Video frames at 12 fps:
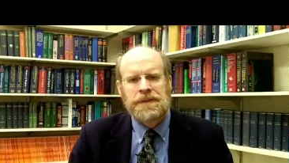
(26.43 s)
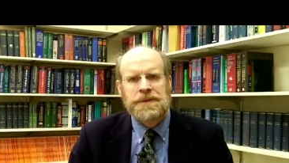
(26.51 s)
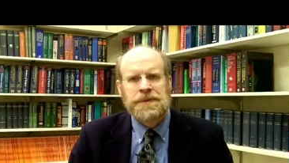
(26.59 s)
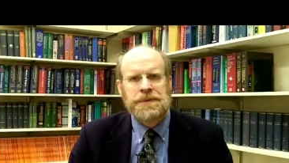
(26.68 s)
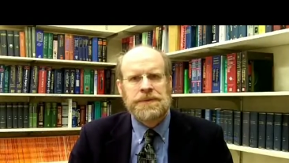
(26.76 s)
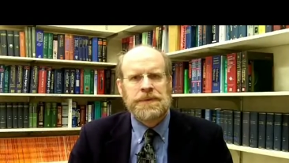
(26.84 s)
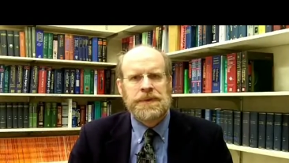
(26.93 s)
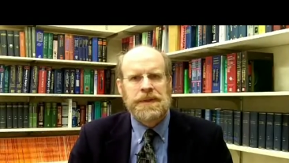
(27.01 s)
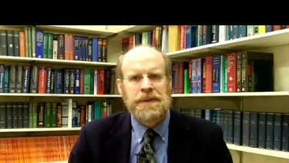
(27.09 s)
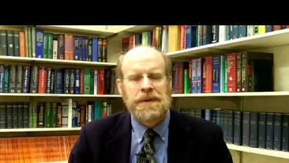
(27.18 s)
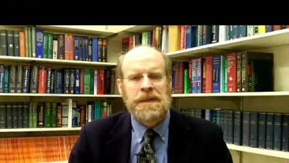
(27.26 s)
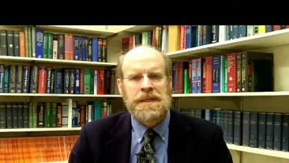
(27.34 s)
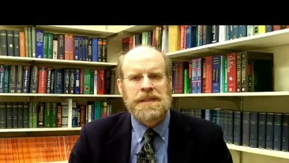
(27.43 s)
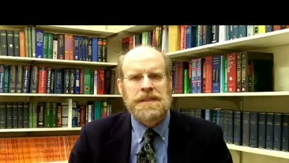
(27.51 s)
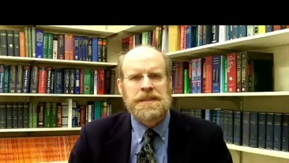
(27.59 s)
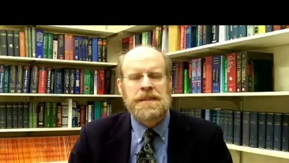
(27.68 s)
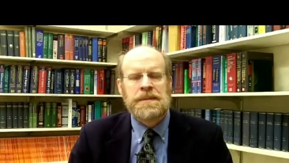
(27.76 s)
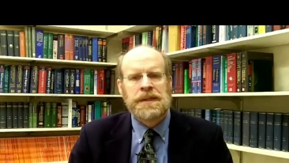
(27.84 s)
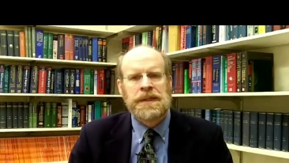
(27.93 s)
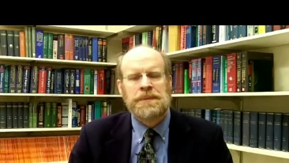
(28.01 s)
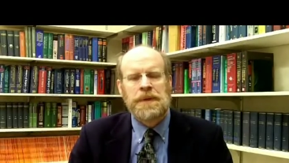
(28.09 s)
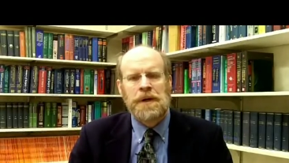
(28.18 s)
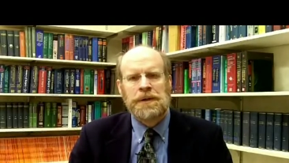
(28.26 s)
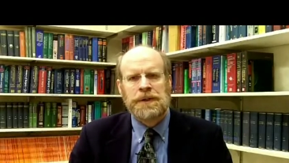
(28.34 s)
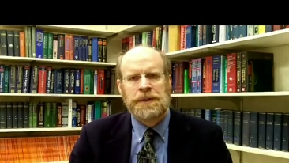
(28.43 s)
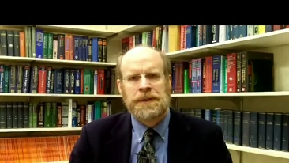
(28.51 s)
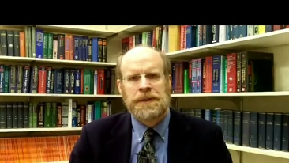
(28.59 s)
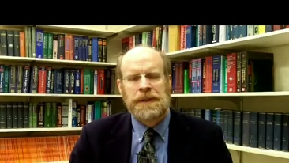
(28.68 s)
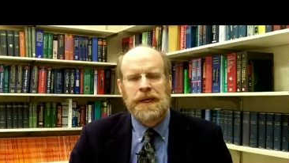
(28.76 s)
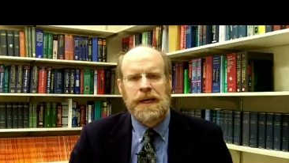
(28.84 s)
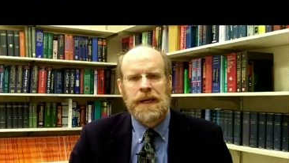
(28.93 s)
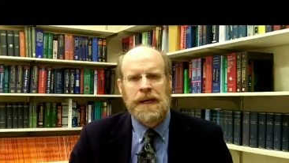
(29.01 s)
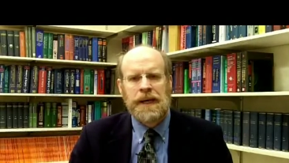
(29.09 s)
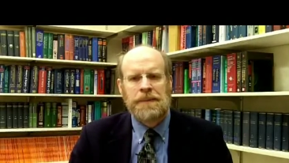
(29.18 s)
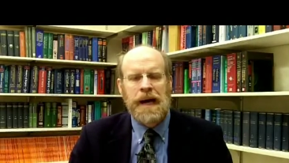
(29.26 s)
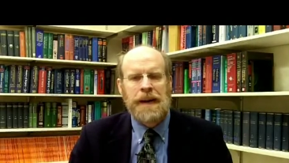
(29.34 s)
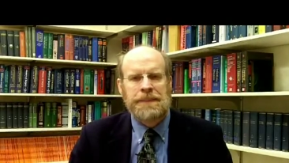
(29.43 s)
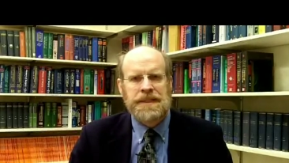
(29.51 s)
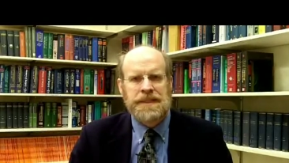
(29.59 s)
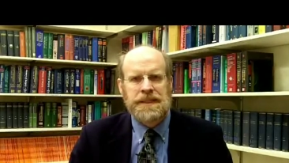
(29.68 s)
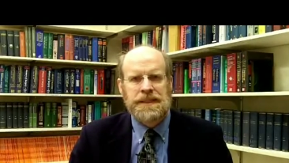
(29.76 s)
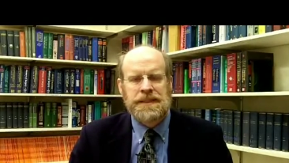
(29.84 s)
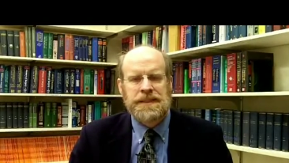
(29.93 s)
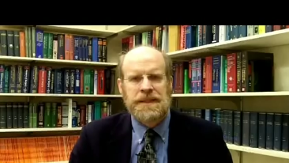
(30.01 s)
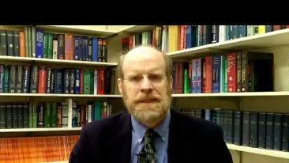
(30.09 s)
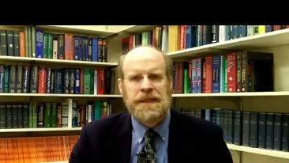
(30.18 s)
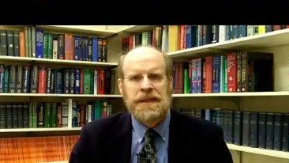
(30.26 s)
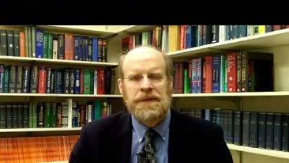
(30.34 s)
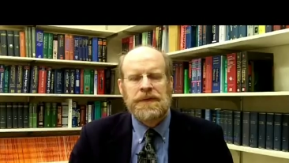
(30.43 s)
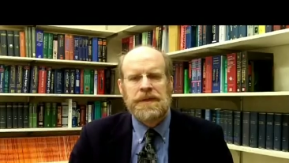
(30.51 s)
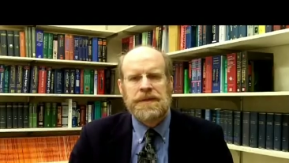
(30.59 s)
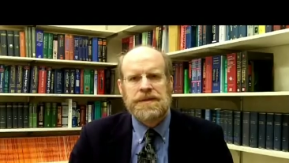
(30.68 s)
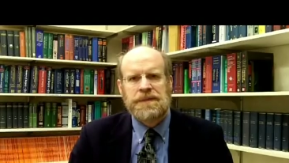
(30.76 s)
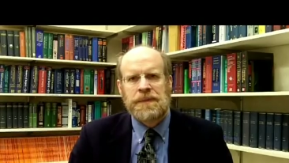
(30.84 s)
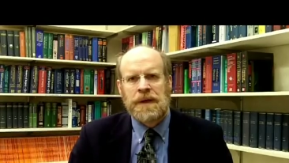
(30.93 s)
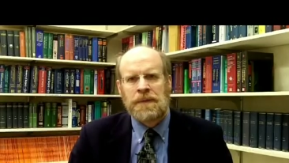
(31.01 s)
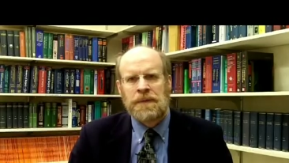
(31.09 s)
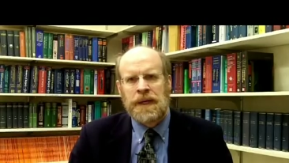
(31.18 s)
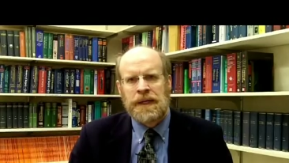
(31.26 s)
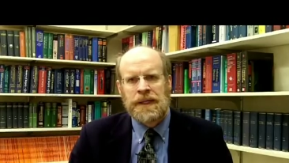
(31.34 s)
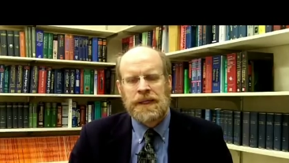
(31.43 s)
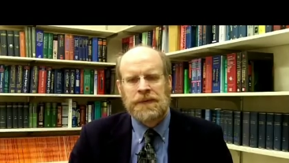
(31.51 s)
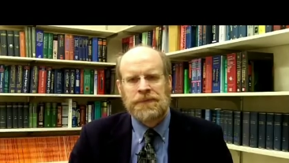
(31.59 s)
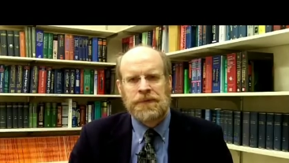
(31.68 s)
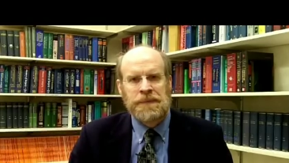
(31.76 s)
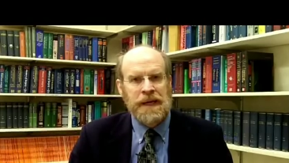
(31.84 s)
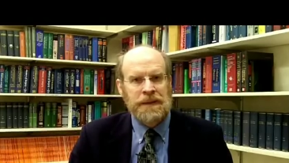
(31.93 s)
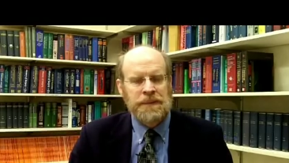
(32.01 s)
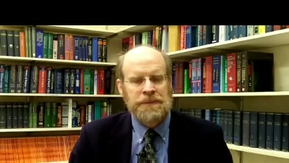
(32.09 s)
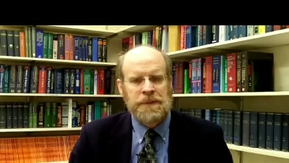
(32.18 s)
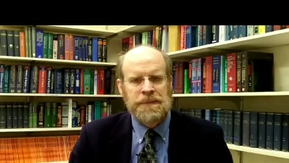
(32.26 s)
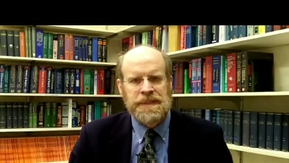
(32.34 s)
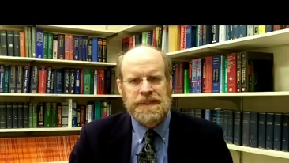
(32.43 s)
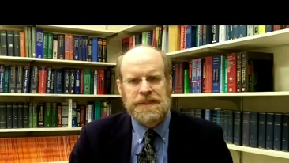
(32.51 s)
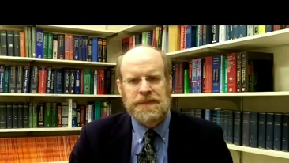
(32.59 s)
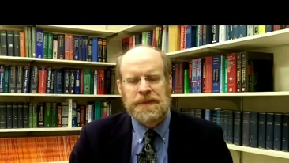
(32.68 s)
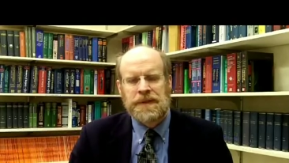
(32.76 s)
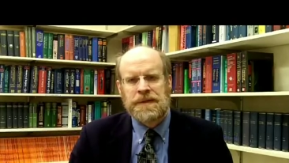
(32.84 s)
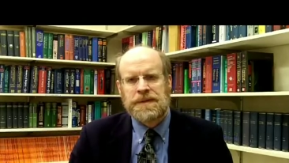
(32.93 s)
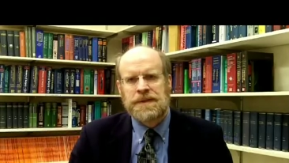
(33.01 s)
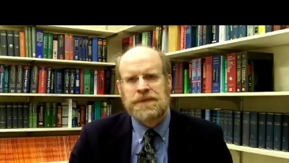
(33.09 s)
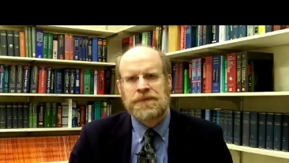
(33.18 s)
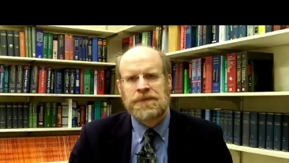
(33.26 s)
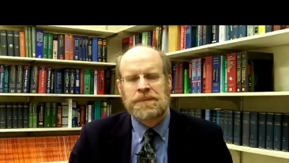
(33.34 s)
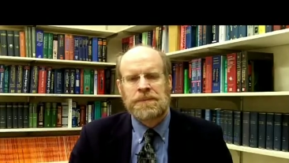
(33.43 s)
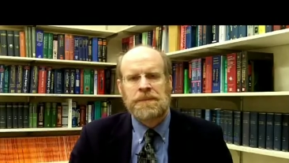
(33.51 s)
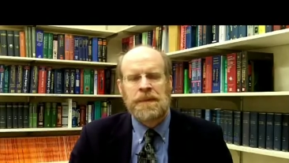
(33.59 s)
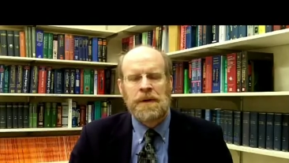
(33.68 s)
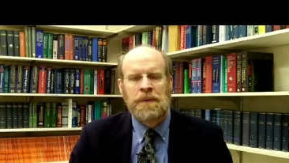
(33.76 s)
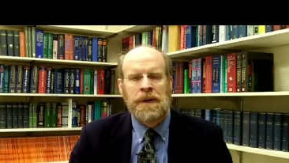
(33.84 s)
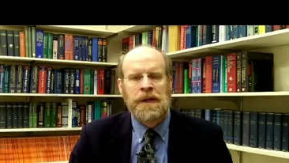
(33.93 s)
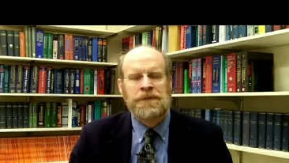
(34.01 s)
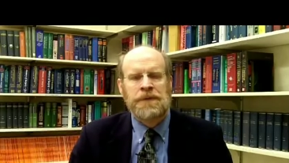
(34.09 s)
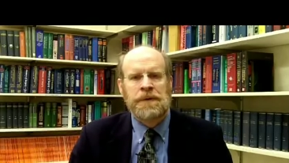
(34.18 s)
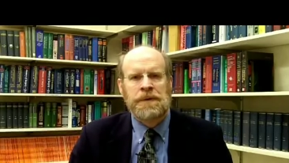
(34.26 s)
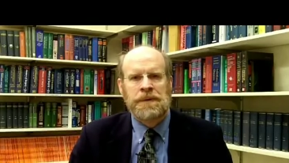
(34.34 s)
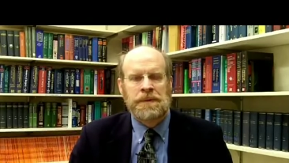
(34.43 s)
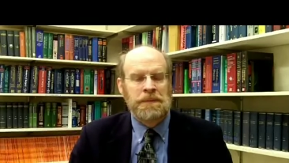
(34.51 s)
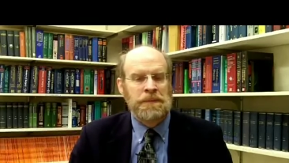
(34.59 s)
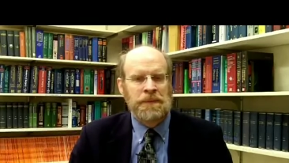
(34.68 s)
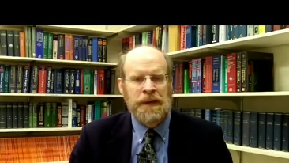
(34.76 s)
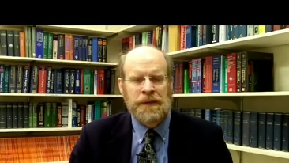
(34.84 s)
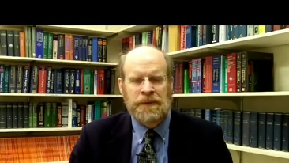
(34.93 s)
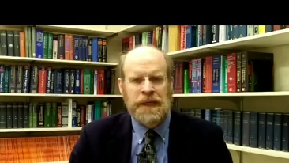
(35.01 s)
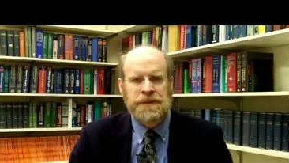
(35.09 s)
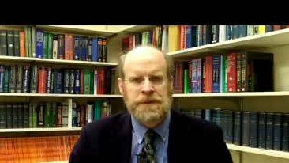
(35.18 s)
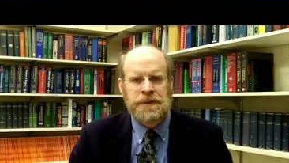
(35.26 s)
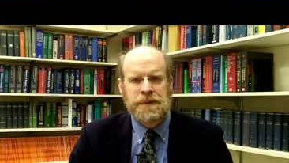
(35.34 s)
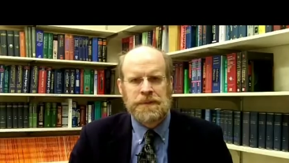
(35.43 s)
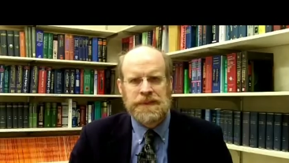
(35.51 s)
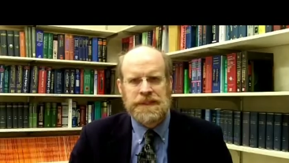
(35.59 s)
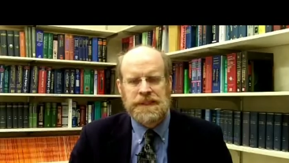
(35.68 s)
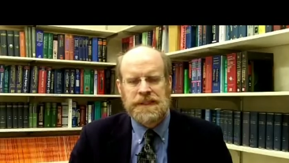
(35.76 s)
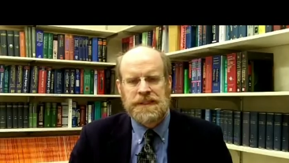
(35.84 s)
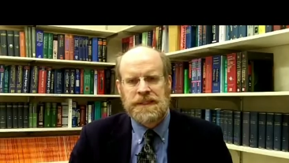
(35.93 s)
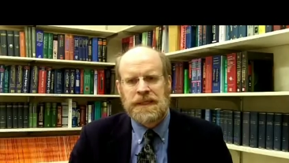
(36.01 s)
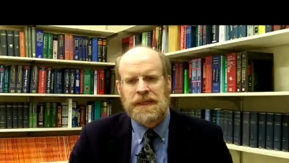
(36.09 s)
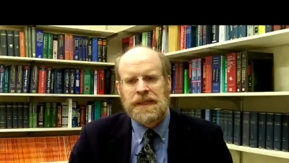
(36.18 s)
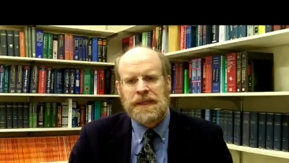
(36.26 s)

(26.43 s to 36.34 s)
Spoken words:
two seemingly polar opposites: the use of marijuana for medical purposes and the use of marijuana for recreational purposes.